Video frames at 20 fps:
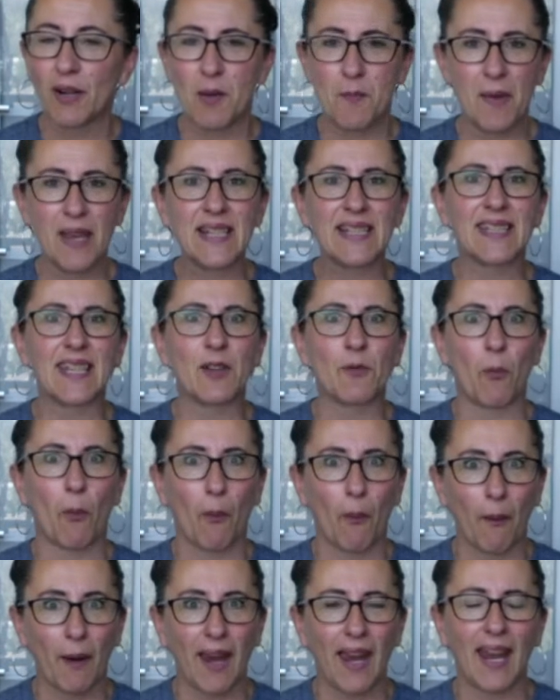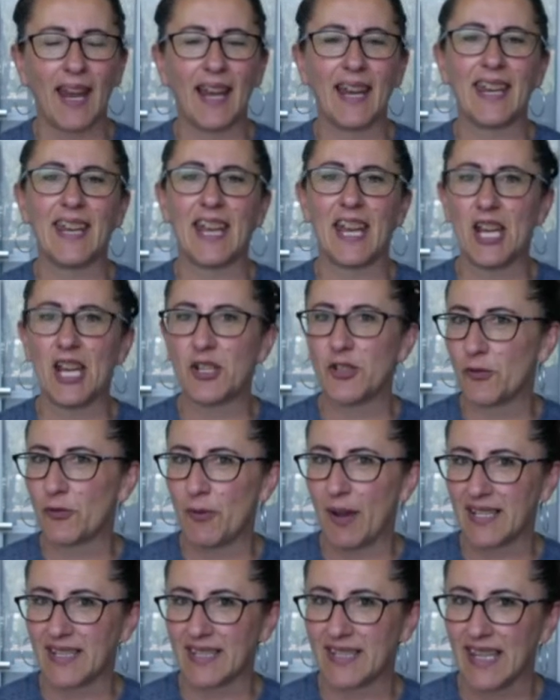It makes it really
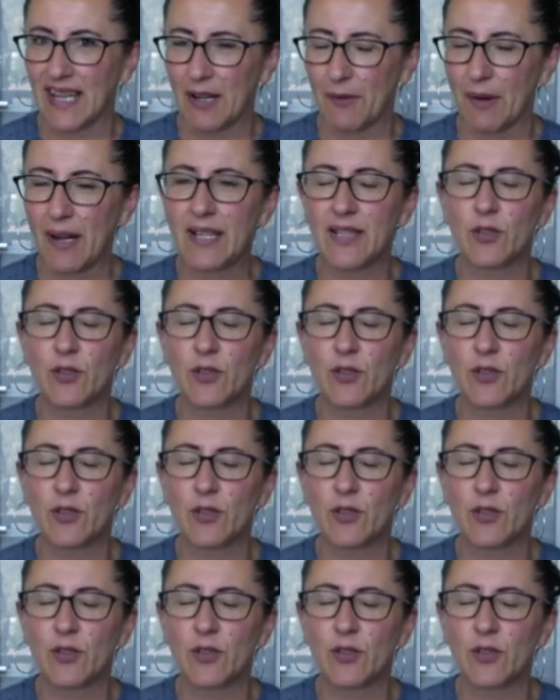interesting, right?